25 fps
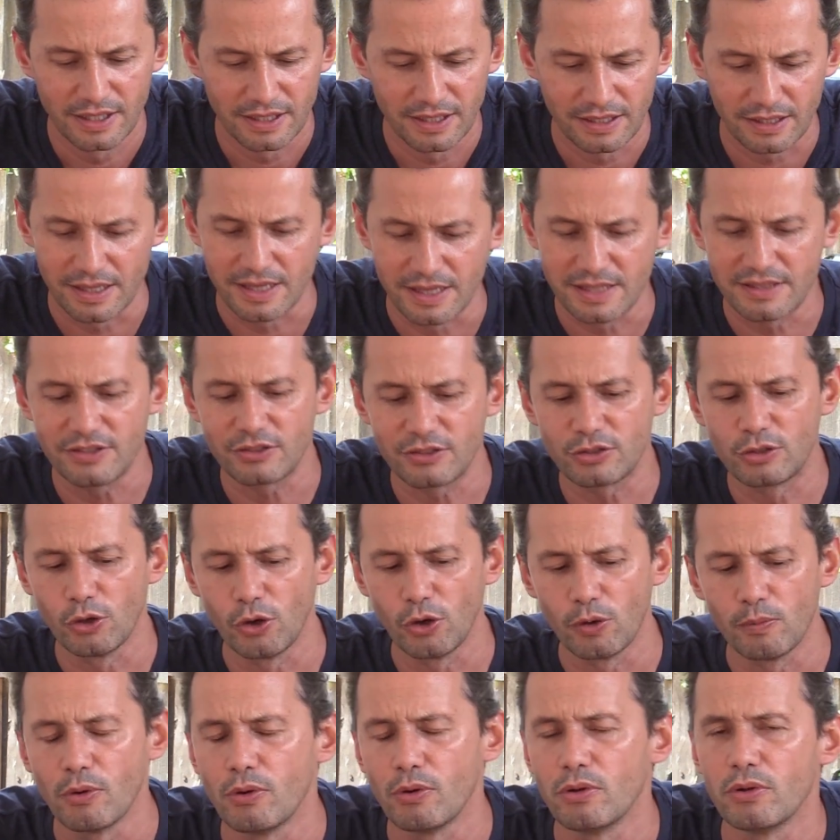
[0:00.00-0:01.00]
like this
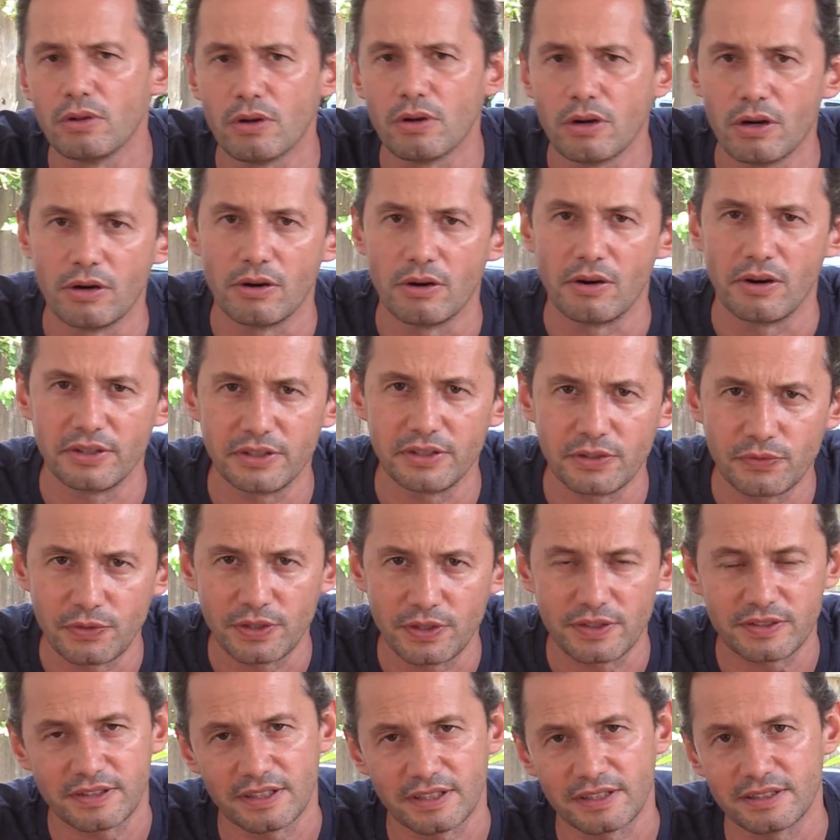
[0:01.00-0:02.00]
Global or other
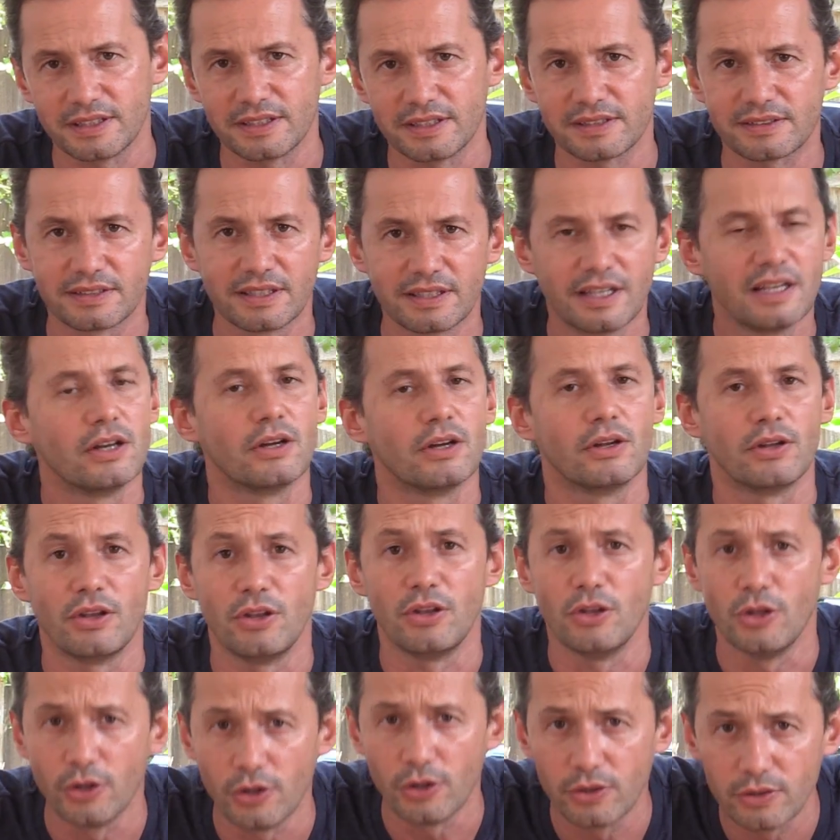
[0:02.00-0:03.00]
things like that?
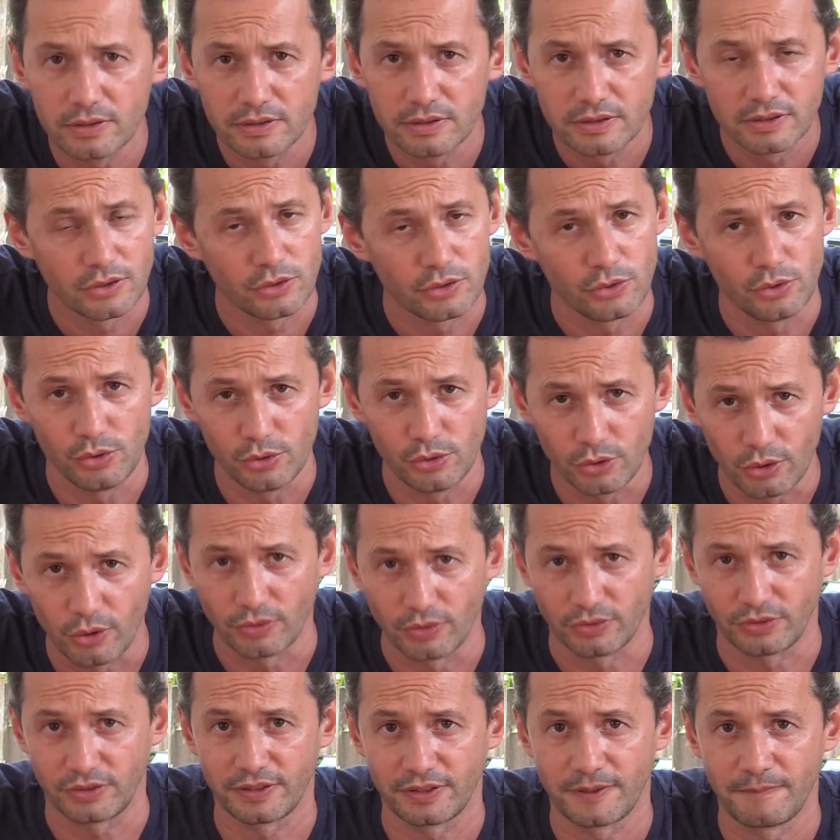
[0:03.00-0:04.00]
No, you
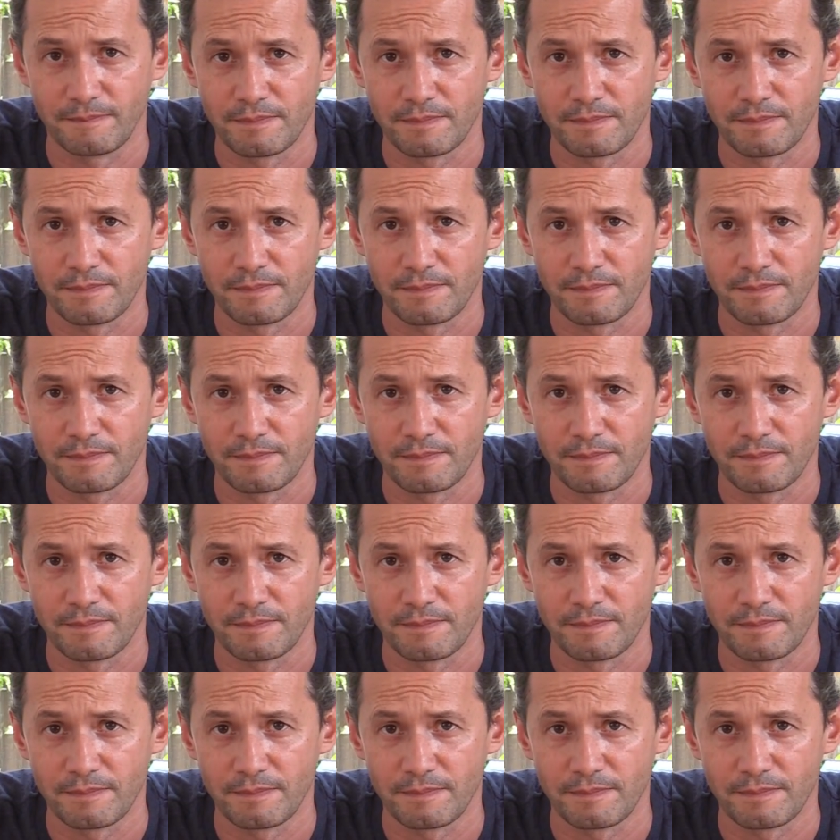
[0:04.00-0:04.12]
don't.